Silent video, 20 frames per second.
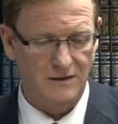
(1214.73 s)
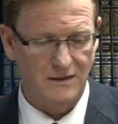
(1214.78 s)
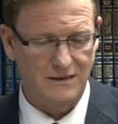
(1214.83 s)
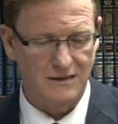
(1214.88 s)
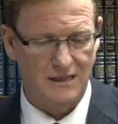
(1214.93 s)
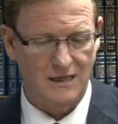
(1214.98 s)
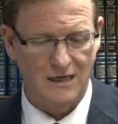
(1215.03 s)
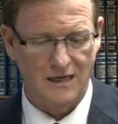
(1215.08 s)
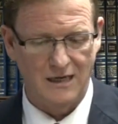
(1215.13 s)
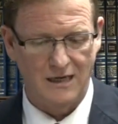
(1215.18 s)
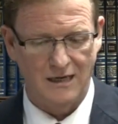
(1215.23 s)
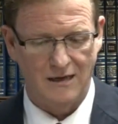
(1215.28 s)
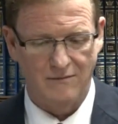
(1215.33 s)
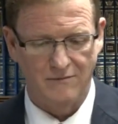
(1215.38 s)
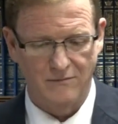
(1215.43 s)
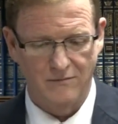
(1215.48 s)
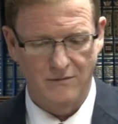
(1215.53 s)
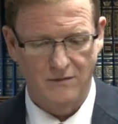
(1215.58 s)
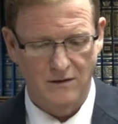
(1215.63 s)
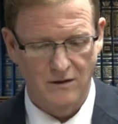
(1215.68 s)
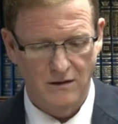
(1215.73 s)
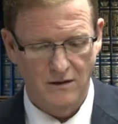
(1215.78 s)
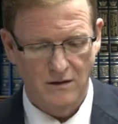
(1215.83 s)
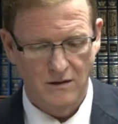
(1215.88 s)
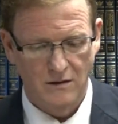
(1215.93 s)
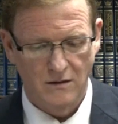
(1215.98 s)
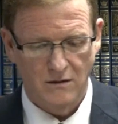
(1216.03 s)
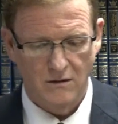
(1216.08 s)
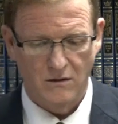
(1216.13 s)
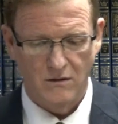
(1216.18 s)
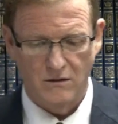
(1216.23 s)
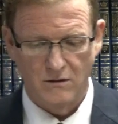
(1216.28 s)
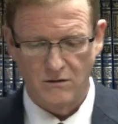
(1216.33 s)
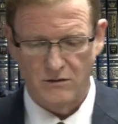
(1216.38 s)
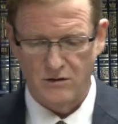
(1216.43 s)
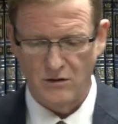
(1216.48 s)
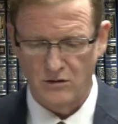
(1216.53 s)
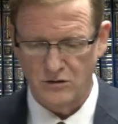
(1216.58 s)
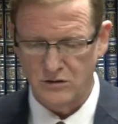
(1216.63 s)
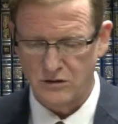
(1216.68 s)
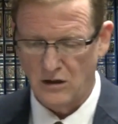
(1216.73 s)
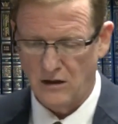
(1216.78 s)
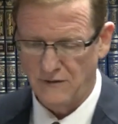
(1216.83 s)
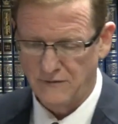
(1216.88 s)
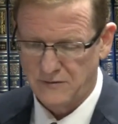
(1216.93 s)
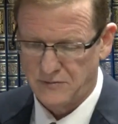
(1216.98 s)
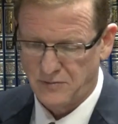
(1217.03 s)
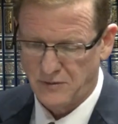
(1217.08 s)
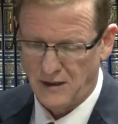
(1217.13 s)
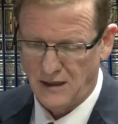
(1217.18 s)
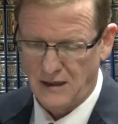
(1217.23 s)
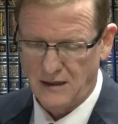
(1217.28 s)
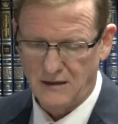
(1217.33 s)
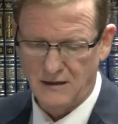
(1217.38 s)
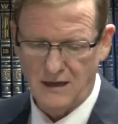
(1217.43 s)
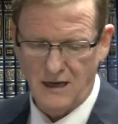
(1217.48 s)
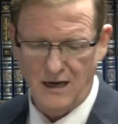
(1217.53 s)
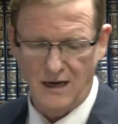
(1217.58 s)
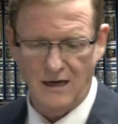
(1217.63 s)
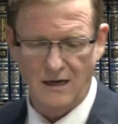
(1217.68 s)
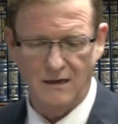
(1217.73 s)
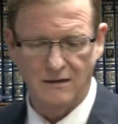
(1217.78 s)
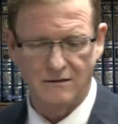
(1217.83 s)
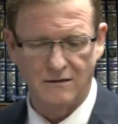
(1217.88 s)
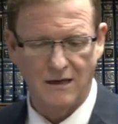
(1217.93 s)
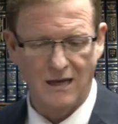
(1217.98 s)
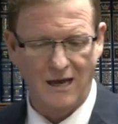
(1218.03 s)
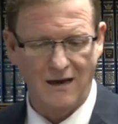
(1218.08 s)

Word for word: matei aleim, those offspring that